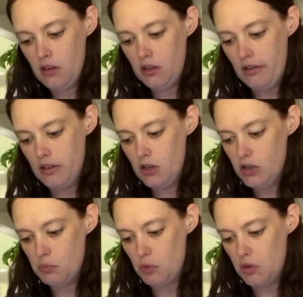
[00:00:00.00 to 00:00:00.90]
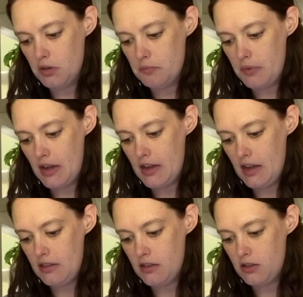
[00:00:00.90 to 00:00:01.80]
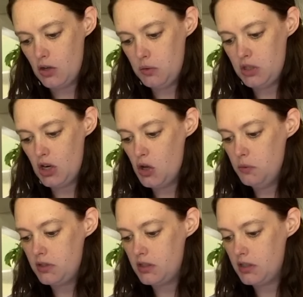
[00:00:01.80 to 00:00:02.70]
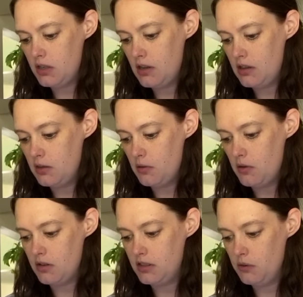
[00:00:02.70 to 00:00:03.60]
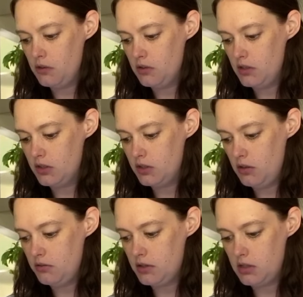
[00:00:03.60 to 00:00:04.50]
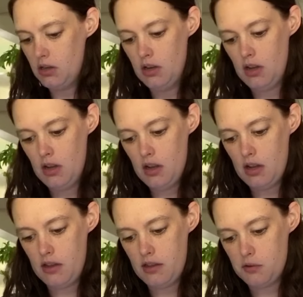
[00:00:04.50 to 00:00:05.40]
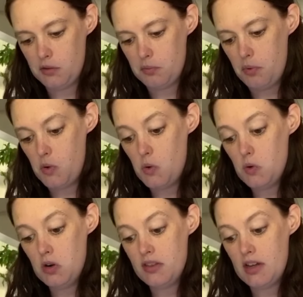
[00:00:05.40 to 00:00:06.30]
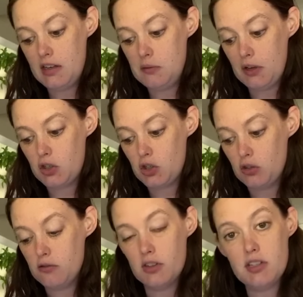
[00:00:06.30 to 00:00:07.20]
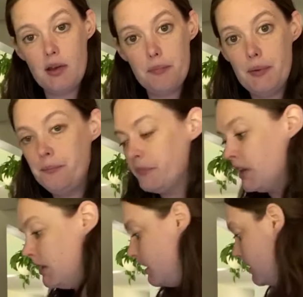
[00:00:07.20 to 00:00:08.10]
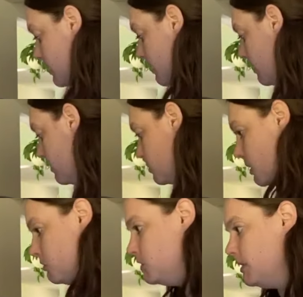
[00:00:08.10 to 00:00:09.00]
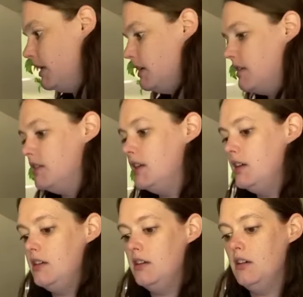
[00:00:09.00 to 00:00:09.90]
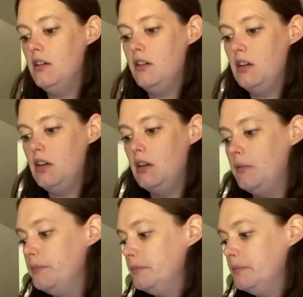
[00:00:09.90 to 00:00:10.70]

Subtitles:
1 large bowl combined with the toasted oats and the cereal and salt, and then just pour the honey mixture over top. And then so I will do that, and then I